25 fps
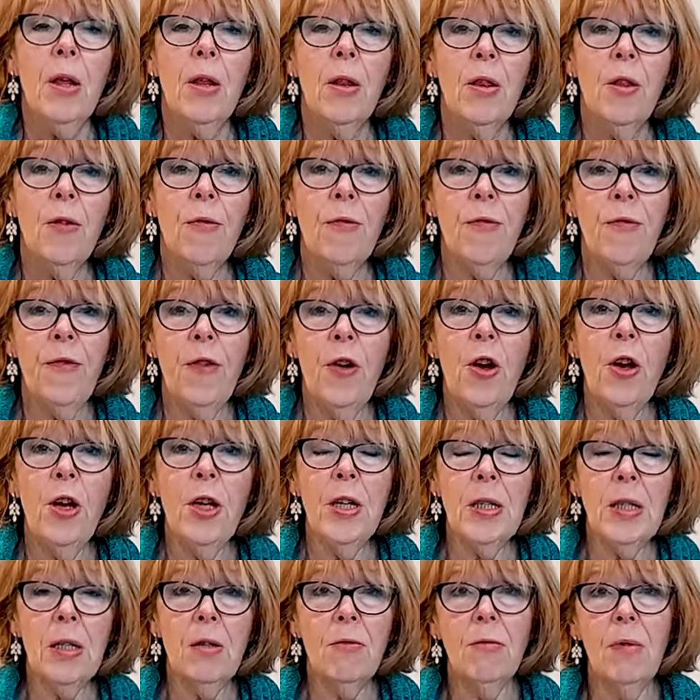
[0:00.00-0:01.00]
the
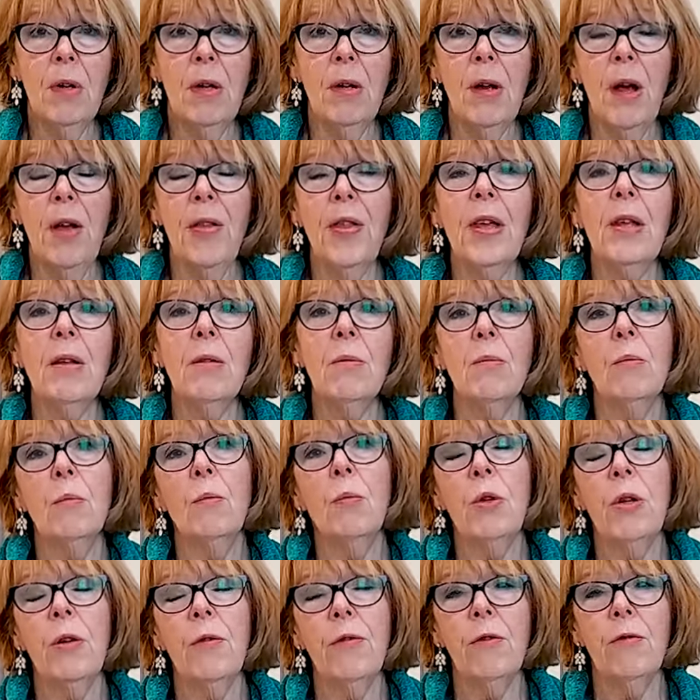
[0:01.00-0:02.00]
first, I think
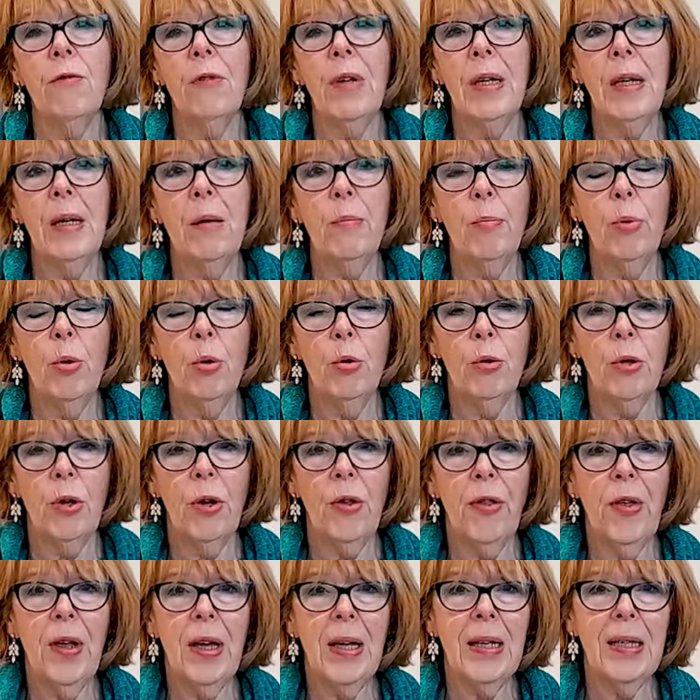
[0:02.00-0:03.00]
one of the really important
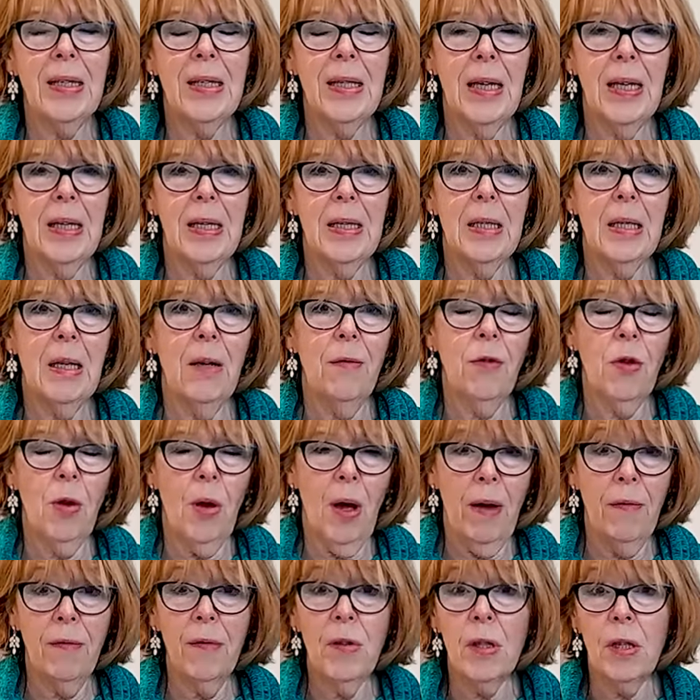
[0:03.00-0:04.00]
things is if you
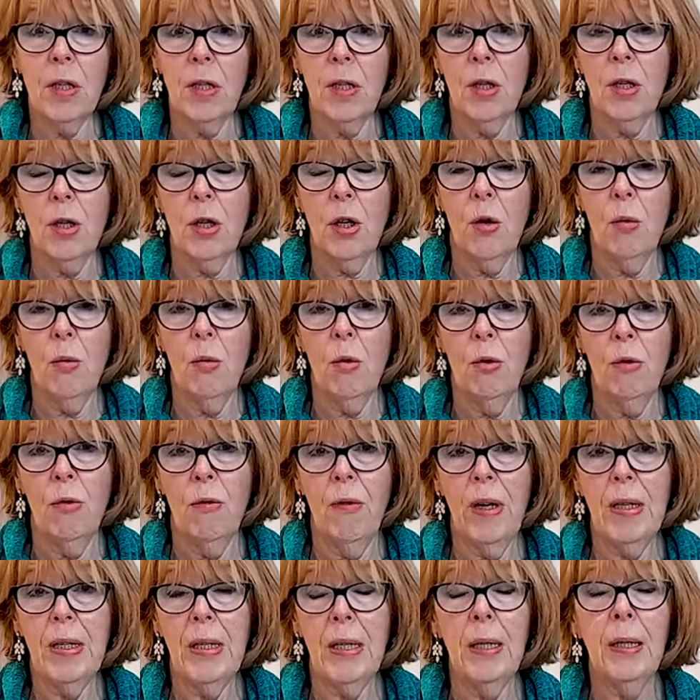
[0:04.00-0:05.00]
haven't done so
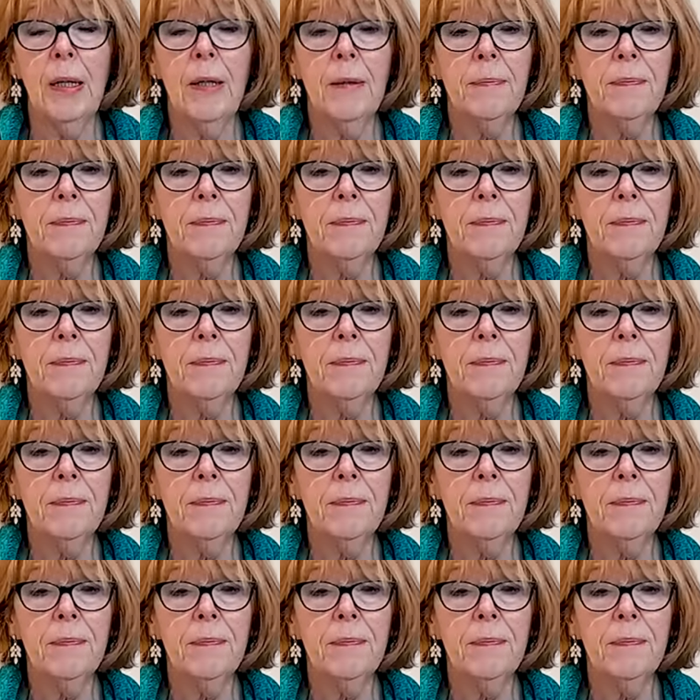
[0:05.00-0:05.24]
already,